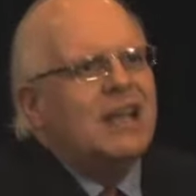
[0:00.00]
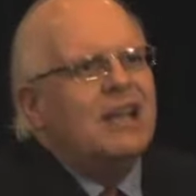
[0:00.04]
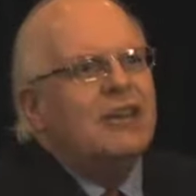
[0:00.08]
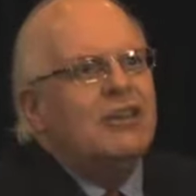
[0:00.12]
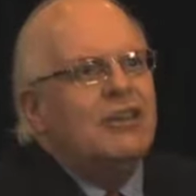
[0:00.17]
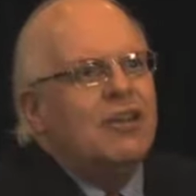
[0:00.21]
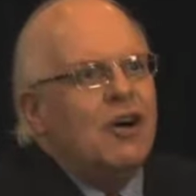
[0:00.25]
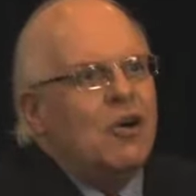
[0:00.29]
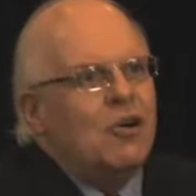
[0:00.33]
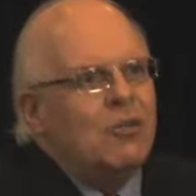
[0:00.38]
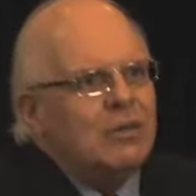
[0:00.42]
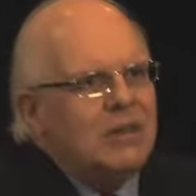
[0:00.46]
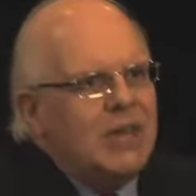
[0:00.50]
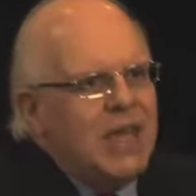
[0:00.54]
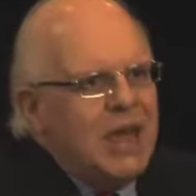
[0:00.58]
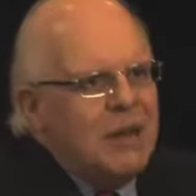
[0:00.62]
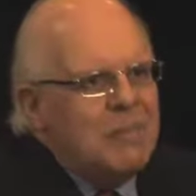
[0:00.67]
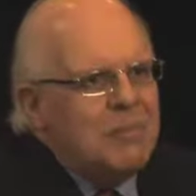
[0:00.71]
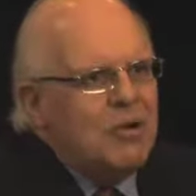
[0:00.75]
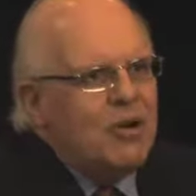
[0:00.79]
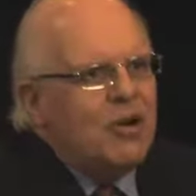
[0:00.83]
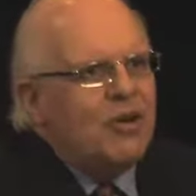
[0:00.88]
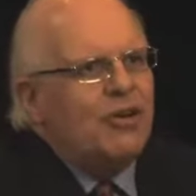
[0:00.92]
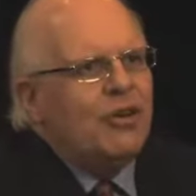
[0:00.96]
no
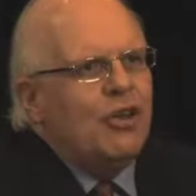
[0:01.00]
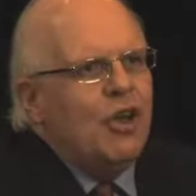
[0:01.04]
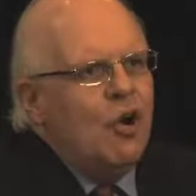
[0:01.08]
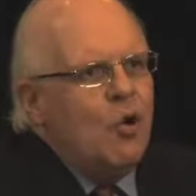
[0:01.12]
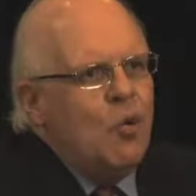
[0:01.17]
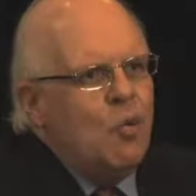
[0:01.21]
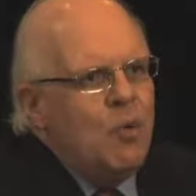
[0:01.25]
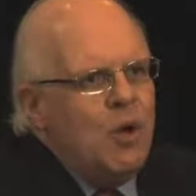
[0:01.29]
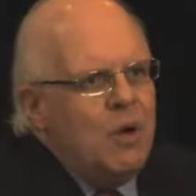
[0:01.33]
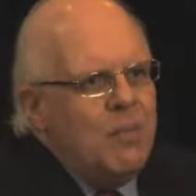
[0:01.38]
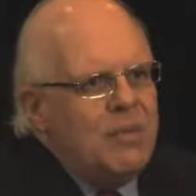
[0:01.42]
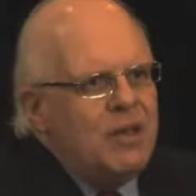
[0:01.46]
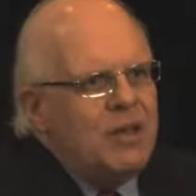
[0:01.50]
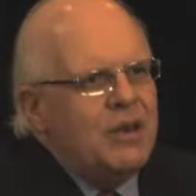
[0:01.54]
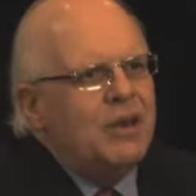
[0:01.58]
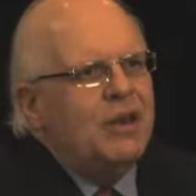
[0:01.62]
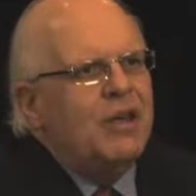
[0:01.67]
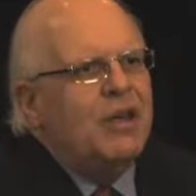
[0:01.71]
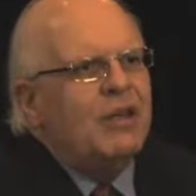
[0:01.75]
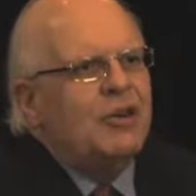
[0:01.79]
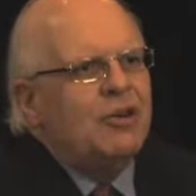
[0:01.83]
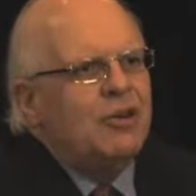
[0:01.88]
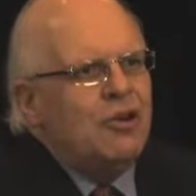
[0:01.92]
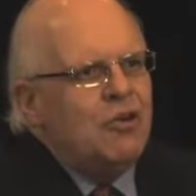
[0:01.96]
labor, no women,
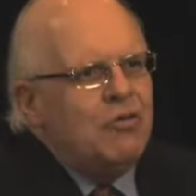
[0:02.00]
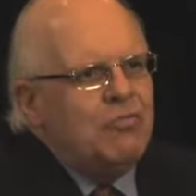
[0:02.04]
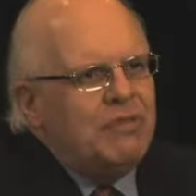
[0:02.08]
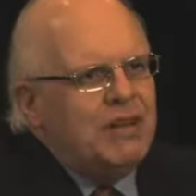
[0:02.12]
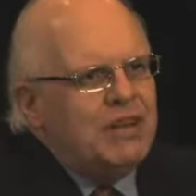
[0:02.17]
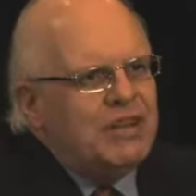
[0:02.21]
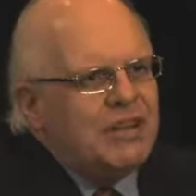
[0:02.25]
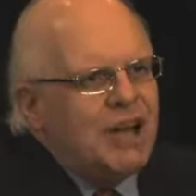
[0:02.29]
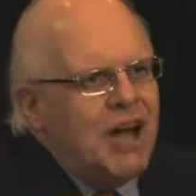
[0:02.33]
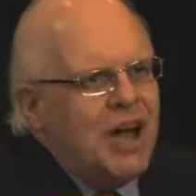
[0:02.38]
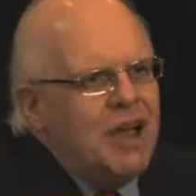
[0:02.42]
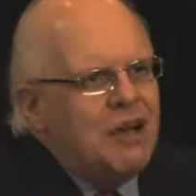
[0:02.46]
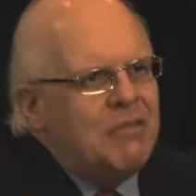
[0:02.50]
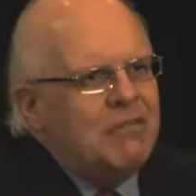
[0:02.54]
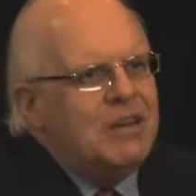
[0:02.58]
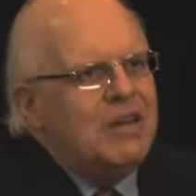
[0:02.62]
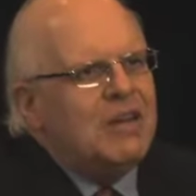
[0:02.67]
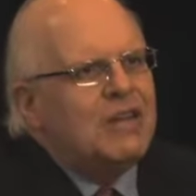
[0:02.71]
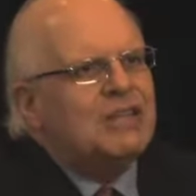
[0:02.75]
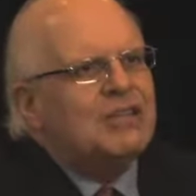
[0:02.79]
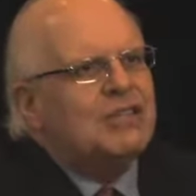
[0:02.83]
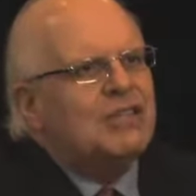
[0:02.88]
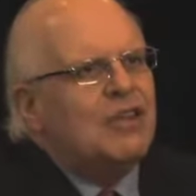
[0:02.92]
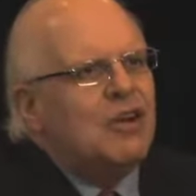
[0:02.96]
no
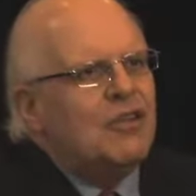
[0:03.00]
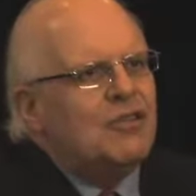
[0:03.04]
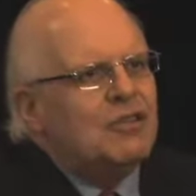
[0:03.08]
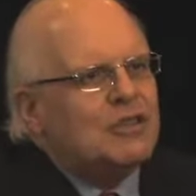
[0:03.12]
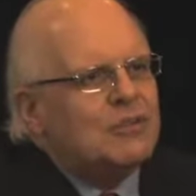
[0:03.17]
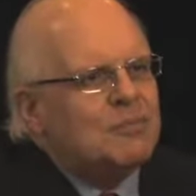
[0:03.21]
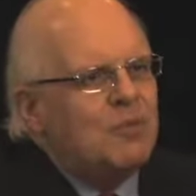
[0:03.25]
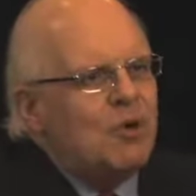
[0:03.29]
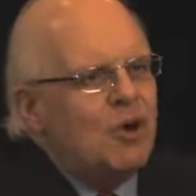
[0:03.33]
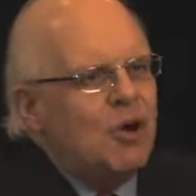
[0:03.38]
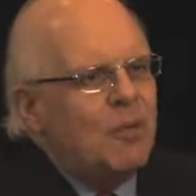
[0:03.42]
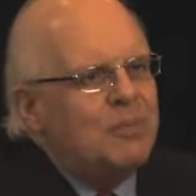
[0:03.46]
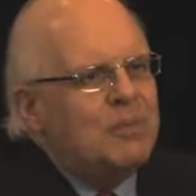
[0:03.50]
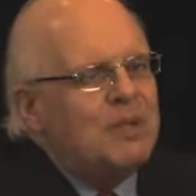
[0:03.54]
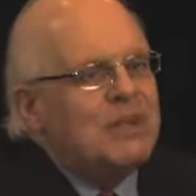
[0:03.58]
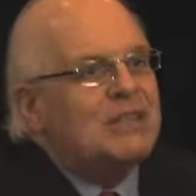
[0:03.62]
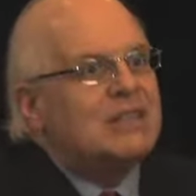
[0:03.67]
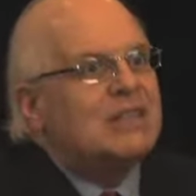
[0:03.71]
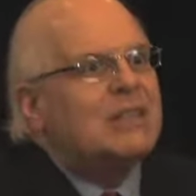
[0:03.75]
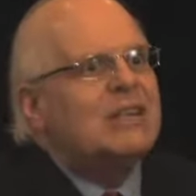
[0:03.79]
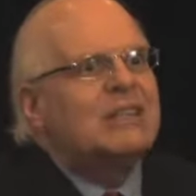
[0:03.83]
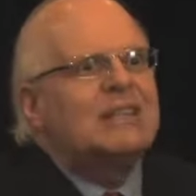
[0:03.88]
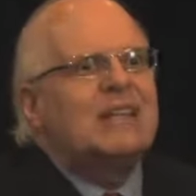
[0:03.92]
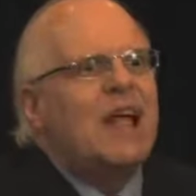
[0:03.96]
retirees, no small
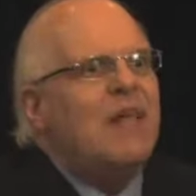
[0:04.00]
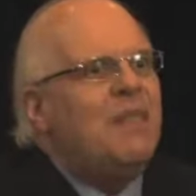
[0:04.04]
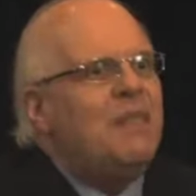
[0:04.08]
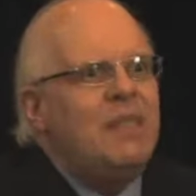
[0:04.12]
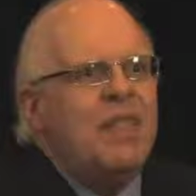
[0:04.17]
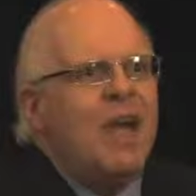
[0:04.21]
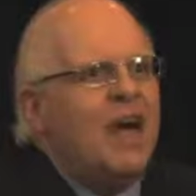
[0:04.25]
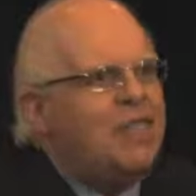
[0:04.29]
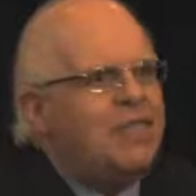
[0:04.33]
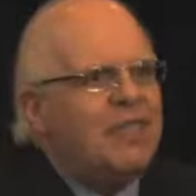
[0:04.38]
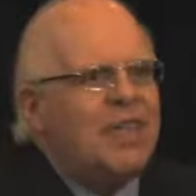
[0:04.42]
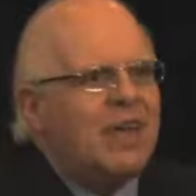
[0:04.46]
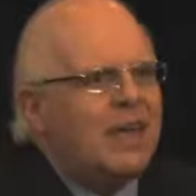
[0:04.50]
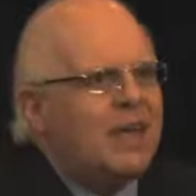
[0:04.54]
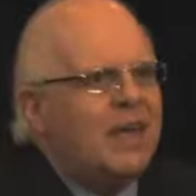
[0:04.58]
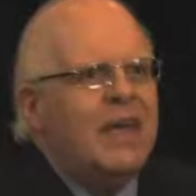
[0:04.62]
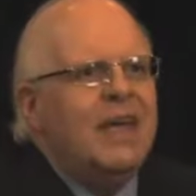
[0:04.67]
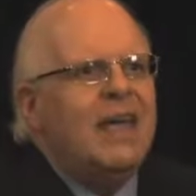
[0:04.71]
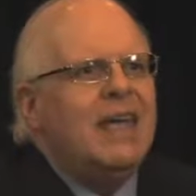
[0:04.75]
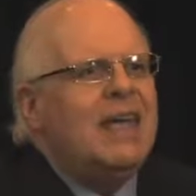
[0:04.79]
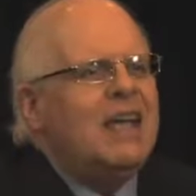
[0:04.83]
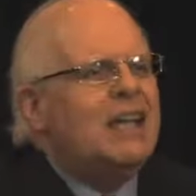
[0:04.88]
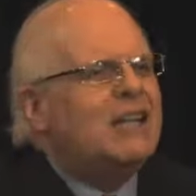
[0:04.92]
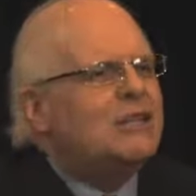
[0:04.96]
business, nothing.
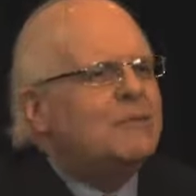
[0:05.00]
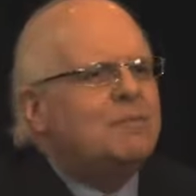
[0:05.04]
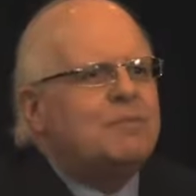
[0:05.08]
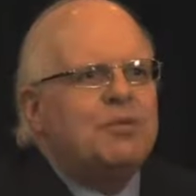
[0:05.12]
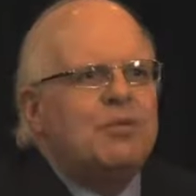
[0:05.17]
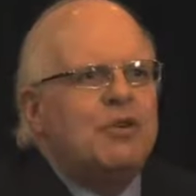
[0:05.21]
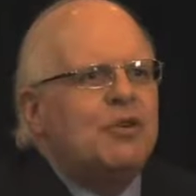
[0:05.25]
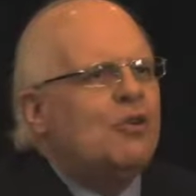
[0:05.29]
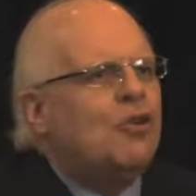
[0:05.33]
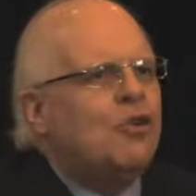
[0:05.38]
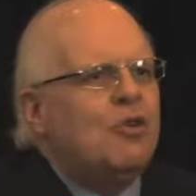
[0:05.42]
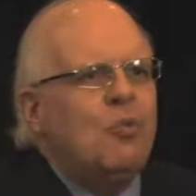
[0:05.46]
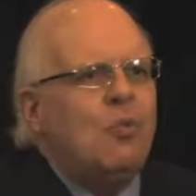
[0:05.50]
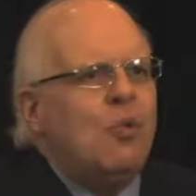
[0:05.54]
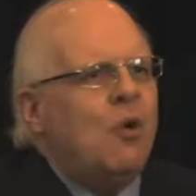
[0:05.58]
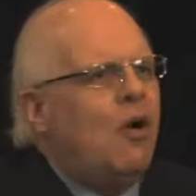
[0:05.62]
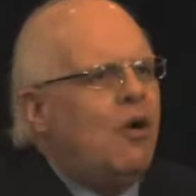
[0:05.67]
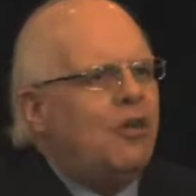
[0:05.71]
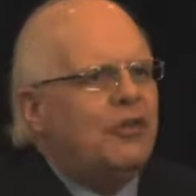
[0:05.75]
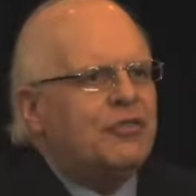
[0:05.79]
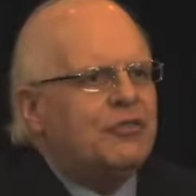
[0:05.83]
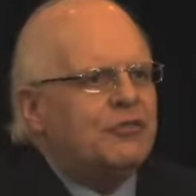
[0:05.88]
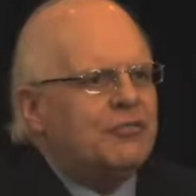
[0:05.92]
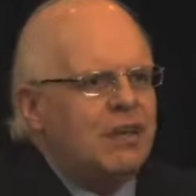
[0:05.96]
It's pure
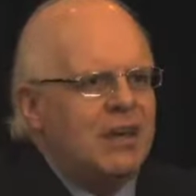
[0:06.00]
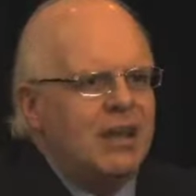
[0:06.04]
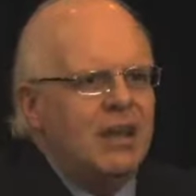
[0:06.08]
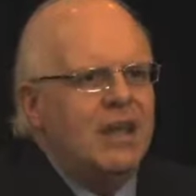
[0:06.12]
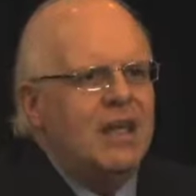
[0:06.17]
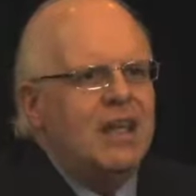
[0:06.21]
Wall Street.